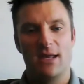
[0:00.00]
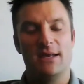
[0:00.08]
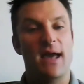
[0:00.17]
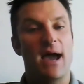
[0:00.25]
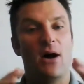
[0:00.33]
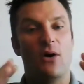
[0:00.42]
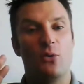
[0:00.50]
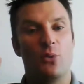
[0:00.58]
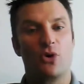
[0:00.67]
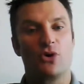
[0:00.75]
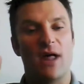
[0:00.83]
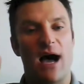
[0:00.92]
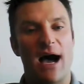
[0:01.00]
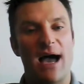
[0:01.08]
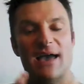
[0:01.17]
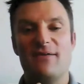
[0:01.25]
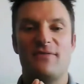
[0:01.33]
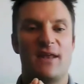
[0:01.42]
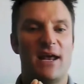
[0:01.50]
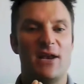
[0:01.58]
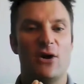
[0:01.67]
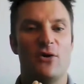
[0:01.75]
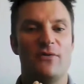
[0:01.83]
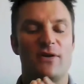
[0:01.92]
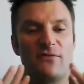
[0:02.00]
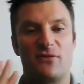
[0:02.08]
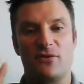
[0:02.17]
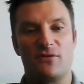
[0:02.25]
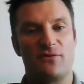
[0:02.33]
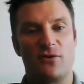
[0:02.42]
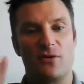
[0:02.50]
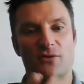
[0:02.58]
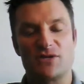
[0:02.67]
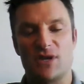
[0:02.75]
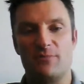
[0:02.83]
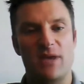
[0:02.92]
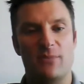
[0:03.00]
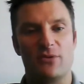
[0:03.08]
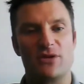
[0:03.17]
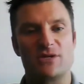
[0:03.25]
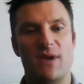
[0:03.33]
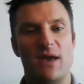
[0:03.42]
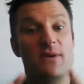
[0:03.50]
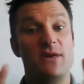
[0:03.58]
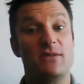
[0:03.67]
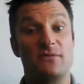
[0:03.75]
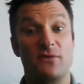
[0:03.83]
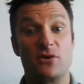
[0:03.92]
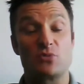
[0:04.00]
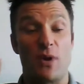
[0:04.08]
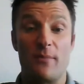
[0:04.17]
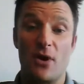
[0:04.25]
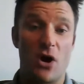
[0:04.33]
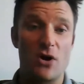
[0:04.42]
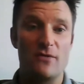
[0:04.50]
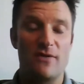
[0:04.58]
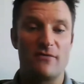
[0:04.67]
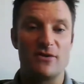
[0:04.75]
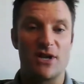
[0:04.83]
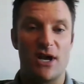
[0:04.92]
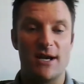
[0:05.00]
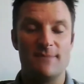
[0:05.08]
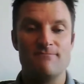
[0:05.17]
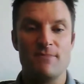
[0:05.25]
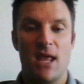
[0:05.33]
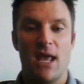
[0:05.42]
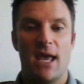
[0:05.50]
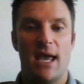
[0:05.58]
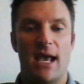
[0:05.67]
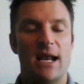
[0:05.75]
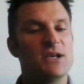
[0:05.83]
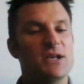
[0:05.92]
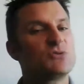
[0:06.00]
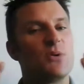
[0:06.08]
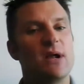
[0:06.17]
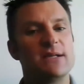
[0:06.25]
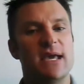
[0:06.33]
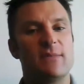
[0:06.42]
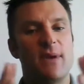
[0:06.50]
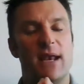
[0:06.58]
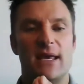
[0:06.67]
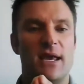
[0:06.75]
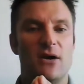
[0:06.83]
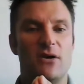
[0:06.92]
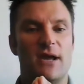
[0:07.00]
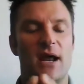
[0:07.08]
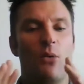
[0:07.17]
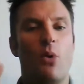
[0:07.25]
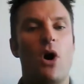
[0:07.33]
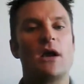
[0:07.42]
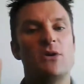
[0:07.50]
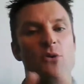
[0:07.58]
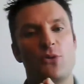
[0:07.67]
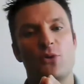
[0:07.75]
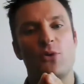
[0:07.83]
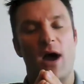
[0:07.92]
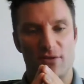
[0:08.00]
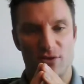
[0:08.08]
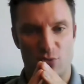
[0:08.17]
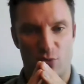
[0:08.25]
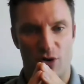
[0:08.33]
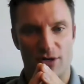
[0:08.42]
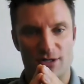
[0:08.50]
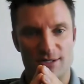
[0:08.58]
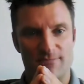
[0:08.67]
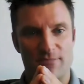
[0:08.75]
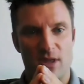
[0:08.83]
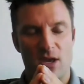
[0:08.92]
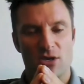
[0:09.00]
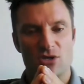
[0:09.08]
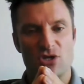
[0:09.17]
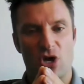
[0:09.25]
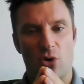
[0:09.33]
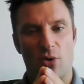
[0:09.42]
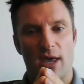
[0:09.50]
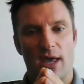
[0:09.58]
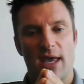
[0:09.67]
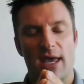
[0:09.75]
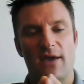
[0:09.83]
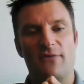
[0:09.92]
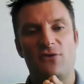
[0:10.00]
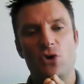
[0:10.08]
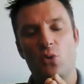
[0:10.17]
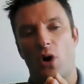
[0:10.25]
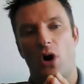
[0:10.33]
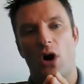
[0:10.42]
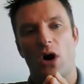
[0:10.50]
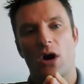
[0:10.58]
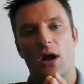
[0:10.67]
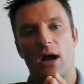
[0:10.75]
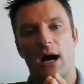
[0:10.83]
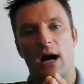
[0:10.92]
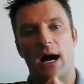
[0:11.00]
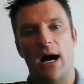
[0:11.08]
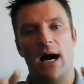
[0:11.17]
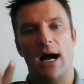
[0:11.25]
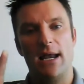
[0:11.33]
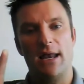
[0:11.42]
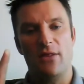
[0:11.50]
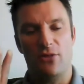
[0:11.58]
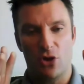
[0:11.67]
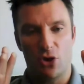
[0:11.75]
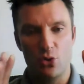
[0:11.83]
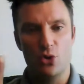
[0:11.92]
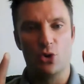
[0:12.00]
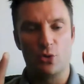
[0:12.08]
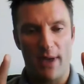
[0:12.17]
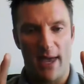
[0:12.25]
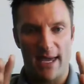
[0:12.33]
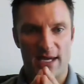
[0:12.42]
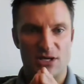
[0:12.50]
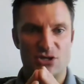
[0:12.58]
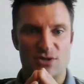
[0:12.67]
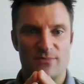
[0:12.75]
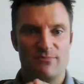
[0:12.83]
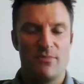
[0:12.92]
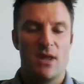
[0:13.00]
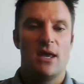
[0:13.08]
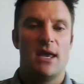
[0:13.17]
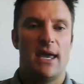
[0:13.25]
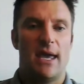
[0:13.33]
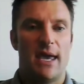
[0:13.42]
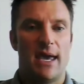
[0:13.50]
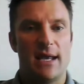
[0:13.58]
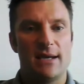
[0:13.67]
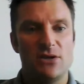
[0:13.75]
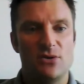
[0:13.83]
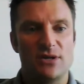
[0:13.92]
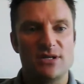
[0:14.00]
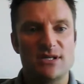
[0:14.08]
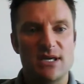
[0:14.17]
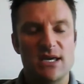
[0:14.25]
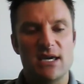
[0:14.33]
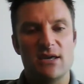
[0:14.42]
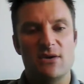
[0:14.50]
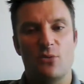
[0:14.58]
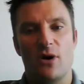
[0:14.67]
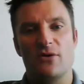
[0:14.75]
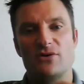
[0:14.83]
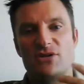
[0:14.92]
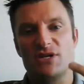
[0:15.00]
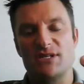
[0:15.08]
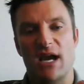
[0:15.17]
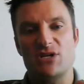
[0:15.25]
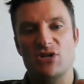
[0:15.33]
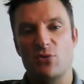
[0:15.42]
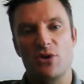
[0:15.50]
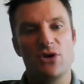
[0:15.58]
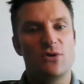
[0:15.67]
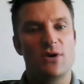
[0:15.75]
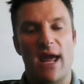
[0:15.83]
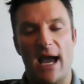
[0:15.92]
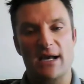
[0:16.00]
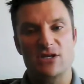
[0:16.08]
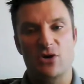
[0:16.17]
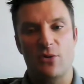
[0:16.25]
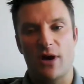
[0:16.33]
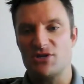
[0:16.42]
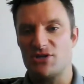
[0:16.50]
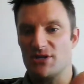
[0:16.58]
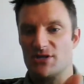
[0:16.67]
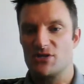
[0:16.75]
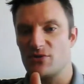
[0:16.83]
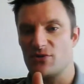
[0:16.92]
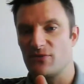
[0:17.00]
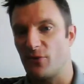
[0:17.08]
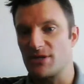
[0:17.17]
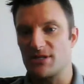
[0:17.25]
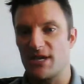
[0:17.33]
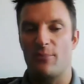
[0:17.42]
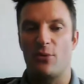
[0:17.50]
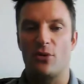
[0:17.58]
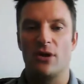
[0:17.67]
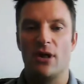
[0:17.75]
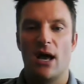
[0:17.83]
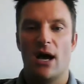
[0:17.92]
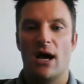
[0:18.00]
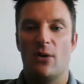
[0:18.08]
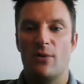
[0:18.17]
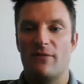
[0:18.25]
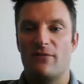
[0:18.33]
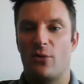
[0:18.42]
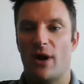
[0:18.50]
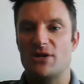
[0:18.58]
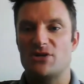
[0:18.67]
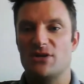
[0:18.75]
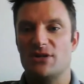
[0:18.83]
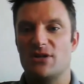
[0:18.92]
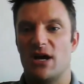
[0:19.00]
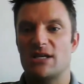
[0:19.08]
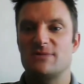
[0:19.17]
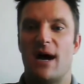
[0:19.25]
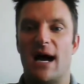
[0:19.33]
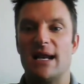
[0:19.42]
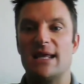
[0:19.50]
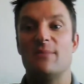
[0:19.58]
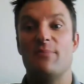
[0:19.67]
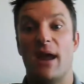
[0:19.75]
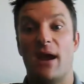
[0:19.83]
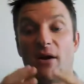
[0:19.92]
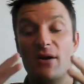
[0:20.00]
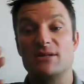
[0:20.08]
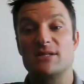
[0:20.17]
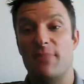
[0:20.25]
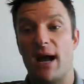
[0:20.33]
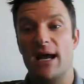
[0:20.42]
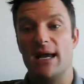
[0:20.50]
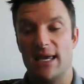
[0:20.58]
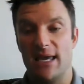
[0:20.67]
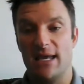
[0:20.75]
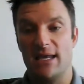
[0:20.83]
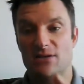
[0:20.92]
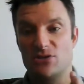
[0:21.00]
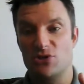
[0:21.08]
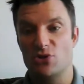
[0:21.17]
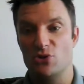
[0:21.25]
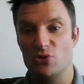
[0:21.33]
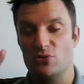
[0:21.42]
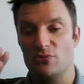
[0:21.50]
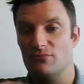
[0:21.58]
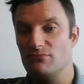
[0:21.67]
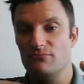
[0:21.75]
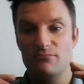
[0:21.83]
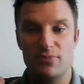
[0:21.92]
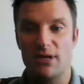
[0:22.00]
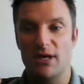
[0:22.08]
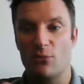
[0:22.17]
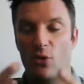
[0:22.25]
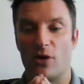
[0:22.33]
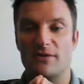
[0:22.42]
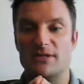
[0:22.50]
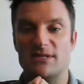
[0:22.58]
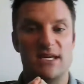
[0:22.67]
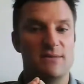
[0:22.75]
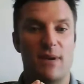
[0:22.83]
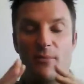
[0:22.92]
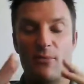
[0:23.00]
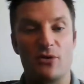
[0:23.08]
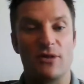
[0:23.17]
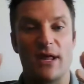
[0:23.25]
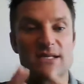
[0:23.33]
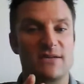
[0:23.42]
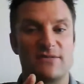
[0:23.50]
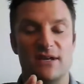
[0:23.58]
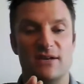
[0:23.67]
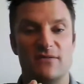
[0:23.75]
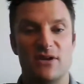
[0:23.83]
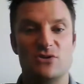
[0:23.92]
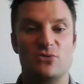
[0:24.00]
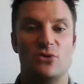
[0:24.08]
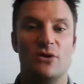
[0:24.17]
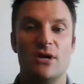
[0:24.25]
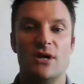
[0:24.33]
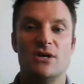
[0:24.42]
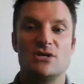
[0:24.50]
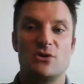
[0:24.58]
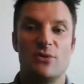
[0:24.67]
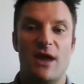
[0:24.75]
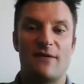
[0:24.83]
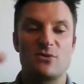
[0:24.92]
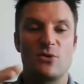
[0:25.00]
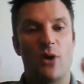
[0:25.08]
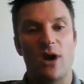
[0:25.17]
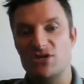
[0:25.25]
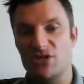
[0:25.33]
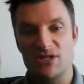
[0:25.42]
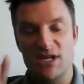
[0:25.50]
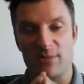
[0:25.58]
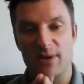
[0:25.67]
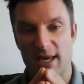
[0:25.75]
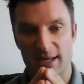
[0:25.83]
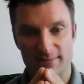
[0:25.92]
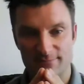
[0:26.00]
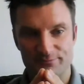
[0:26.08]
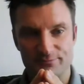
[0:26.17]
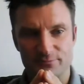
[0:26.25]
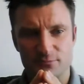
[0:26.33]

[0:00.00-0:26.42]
Now, we're live, and I know that for some people this may be the first webinar you've ever done. And I just want to take a minute here and kind of walk you through how this works. So if you are on the Google page, and you can see where there's a section where you can ask questions. So for example, we have a question that talks about how to get parents to buy in to being more of a team member and less of an individual. So we have some questions coming in.